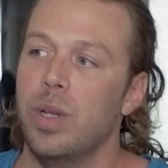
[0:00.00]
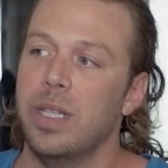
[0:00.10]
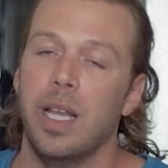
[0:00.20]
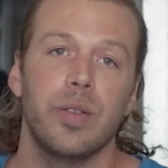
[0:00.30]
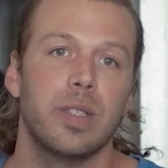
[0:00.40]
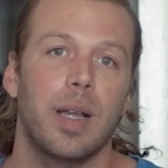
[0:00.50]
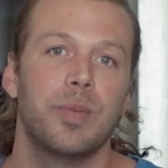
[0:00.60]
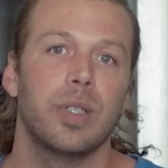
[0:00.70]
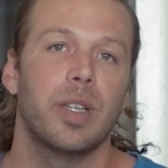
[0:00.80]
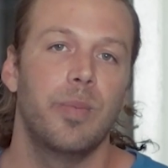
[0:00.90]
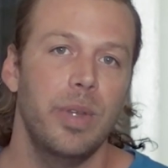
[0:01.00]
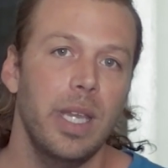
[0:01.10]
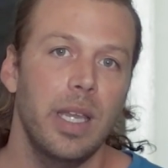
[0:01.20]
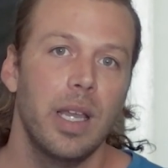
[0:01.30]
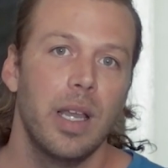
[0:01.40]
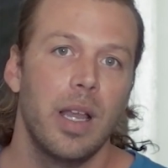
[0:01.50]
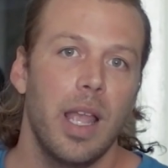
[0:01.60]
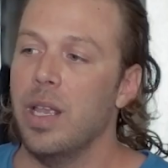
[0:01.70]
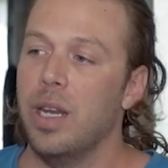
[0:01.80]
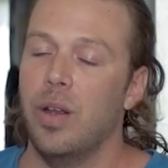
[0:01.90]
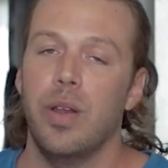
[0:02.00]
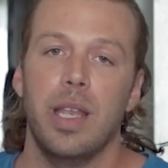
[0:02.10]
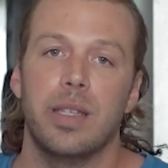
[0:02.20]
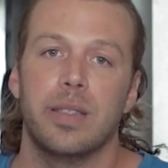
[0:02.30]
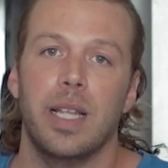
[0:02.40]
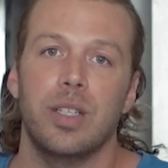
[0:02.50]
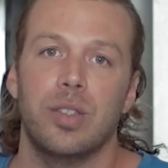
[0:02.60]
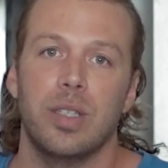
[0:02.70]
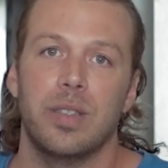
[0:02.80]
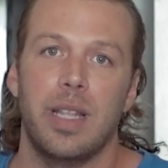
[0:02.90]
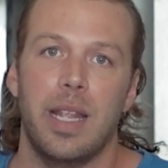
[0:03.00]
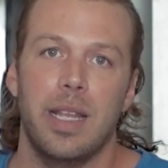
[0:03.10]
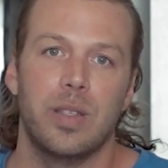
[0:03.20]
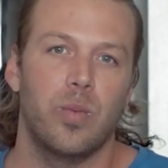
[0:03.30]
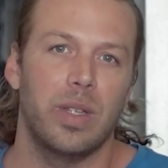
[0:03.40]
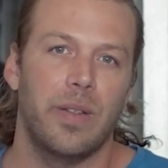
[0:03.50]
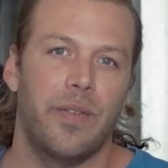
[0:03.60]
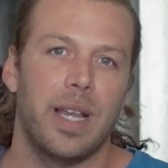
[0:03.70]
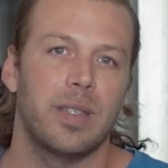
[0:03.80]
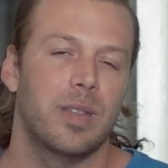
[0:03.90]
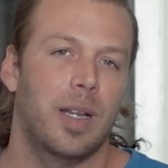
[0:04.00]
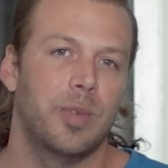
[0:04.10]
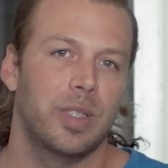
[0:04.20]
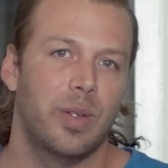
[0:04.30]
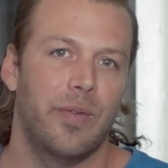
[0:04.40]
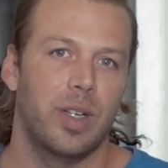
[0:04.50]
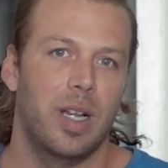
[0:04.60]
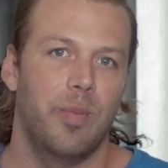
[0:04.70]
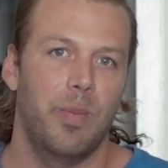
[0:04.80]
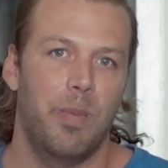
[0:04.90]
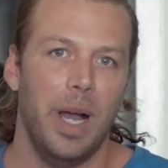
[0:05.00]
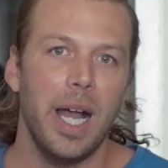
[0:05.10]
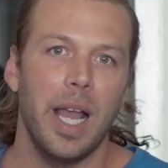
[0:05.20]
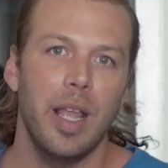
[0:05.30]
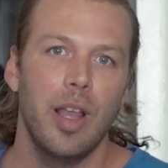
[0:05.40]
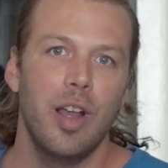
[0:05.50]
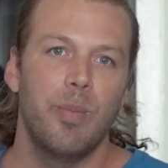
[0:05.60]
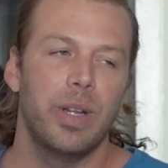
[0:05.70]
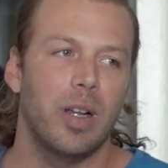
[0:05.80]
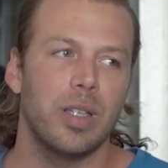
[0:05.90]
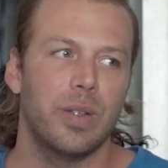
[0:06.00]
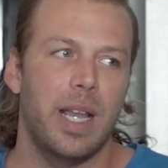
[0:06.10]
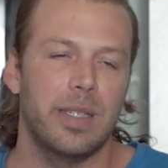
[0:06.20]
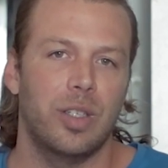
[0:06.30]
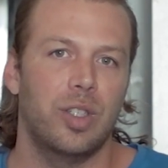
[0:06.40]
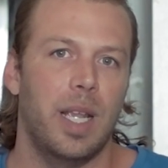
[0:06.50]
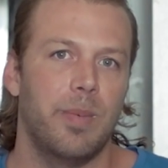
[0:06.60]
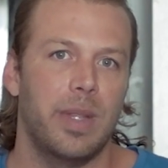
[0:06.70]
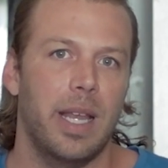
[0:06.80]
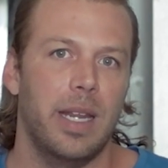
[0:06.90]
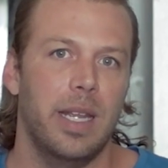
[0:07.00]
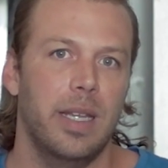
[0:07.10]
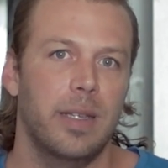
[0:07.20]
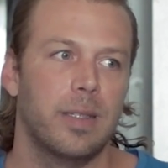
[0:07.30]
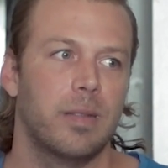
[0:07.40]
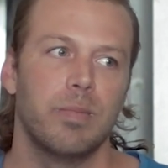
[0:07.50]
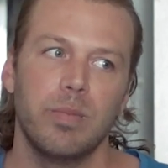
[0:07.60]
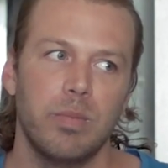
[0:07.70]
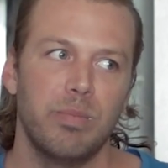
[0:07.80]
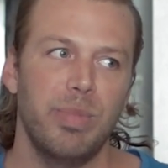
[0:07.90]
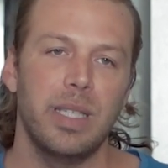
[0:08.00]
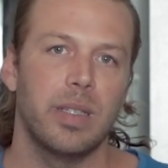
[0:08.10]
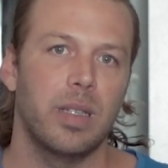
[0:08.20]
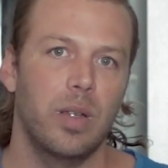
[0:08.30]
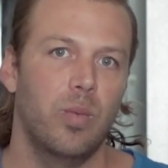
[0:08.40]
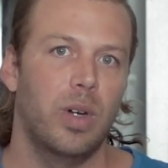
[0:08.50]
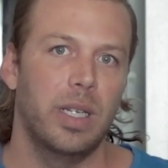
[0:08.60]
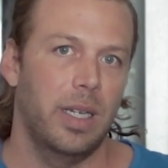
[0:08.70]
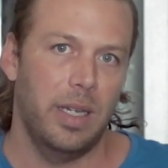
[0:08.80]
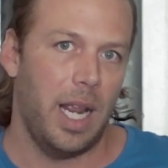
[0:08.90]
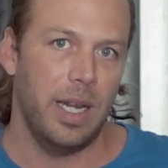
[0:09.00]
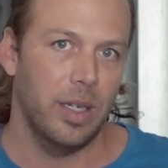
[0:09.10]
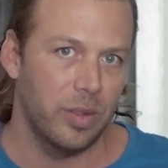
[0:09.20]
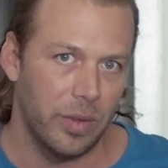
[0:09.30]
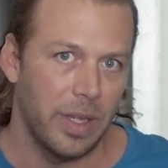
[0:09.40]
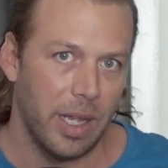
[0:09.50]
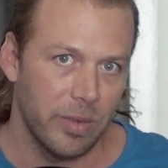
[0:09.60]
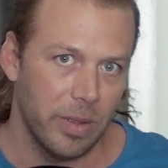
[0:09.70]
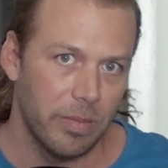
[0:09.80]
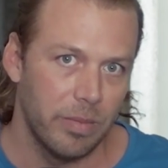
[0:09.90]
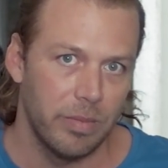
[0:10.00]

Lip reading: what the hell this object could be. You know, it's not just that it's one of the fastest objects to ever come by, but it also has a shape that is basically 1 in 800,000.